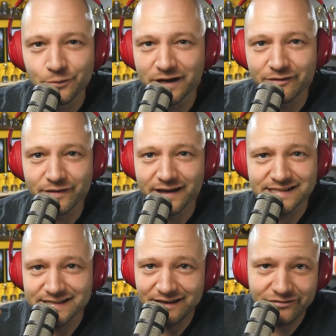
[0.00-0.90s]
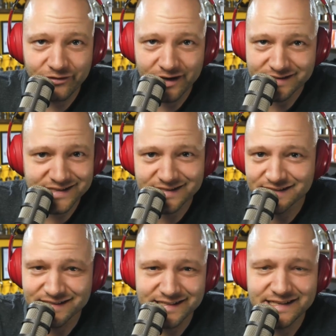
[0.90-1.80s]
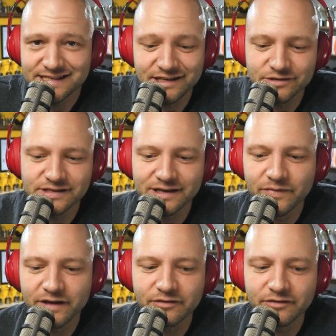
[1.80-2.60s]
whatever, that Saint Francis of Assisi or something,